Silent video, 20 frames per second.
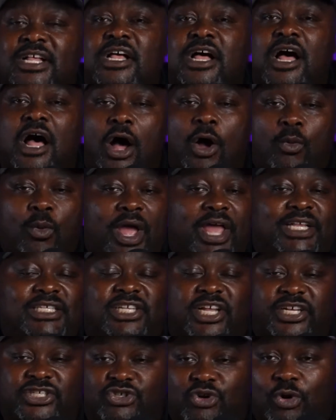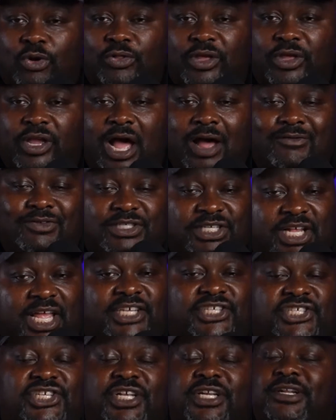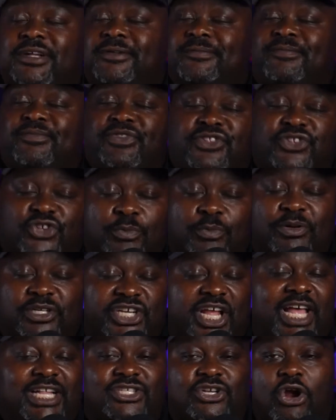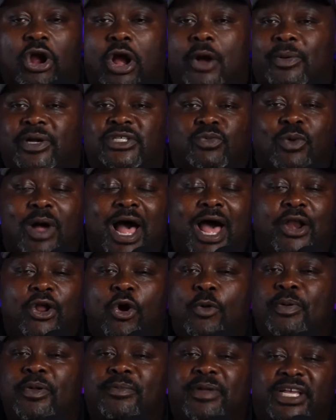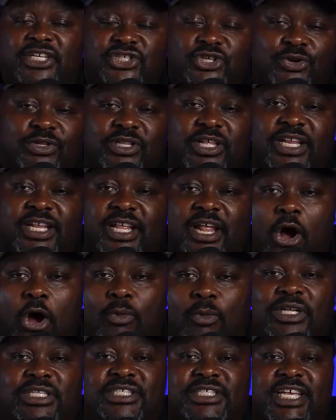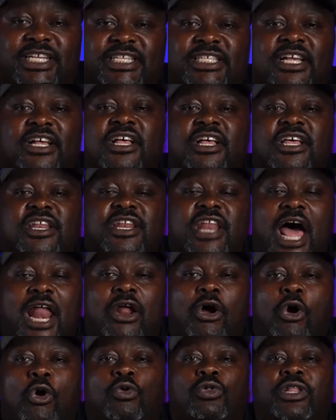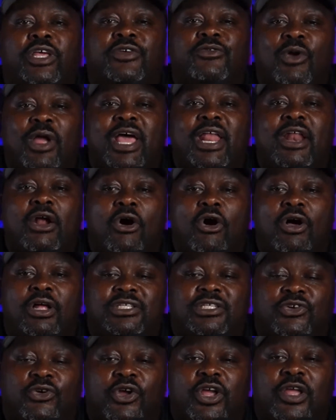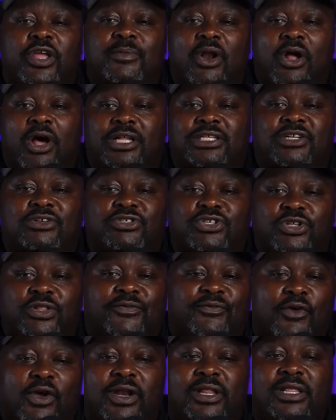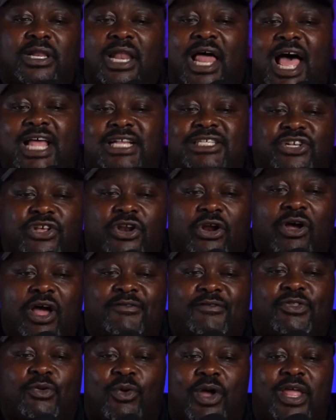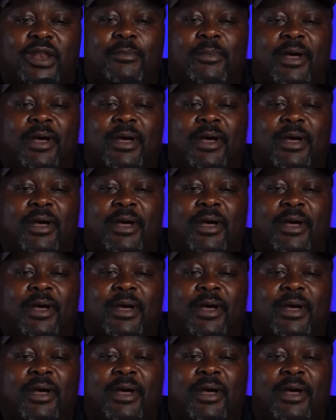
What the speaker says: Ways to control the conversation. Super chats are always wide open. Make sure that it always gets not only read on screen, but also to the front of the line, so you don't have to wait